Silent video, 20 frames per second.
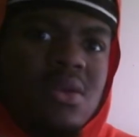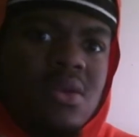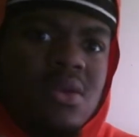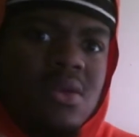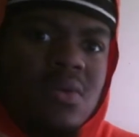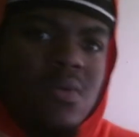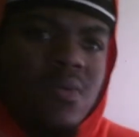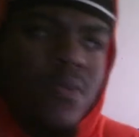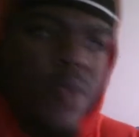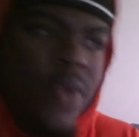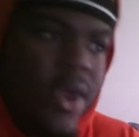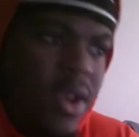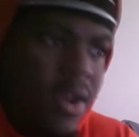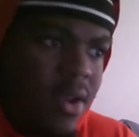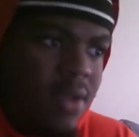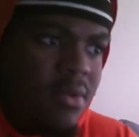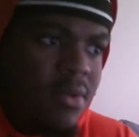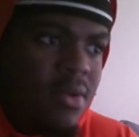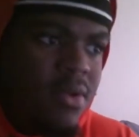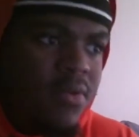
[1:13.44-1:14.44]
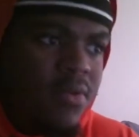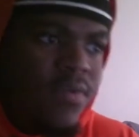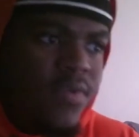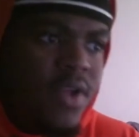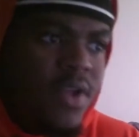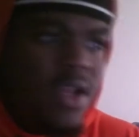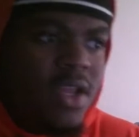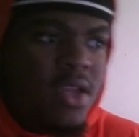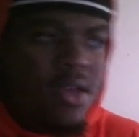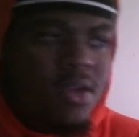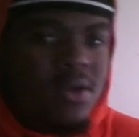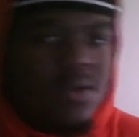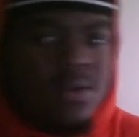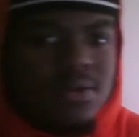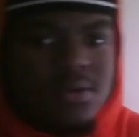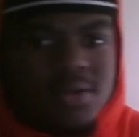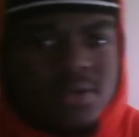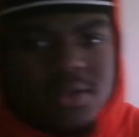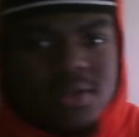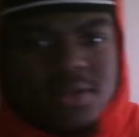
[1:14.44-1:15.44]
random little
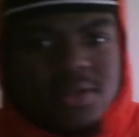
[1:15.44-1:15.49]
videos,